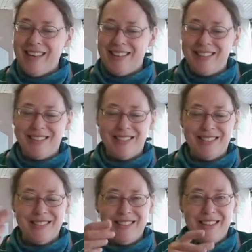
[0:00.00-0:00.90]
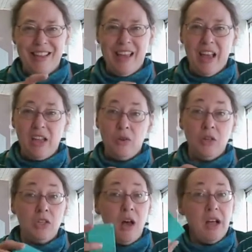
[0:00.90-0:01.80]
Yes.
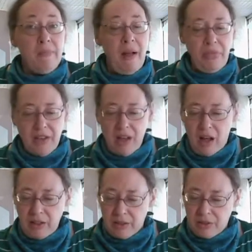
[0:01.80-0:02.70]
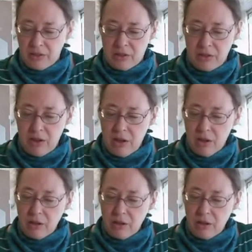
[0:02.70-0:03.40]
You can talk about the colors.